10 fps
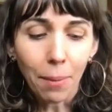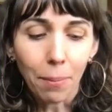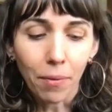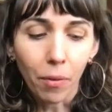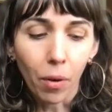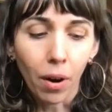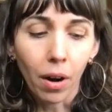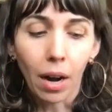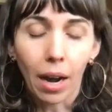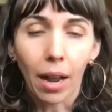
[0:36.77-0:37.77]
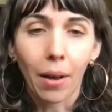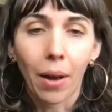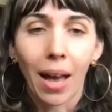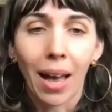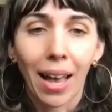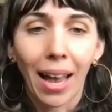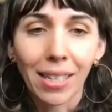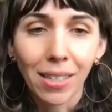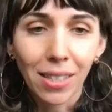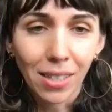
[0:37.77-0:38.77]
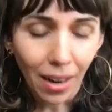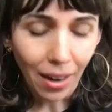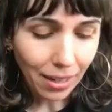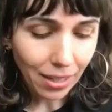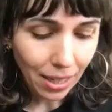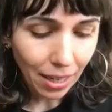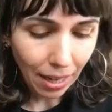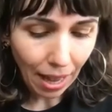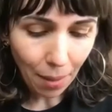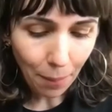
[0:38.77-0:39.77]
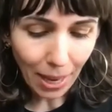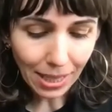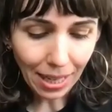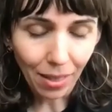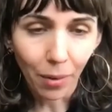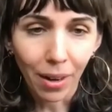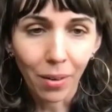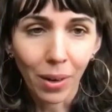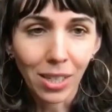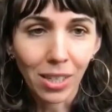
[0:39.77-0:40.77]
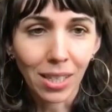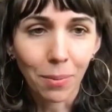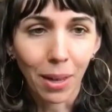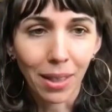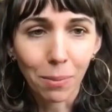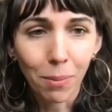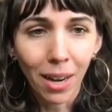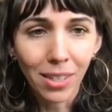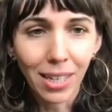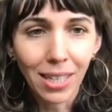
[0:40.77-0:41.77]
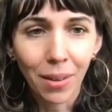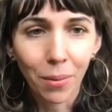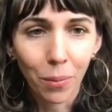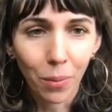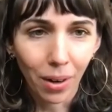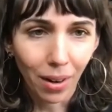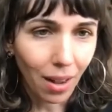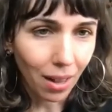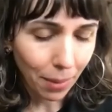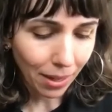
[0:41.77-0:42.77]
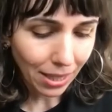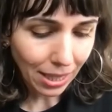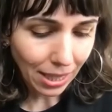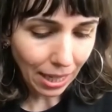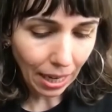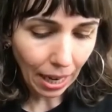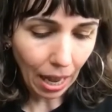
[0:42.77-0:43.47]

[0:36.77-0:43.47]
Before I start asking Lauren questions about this project that we're all about to see,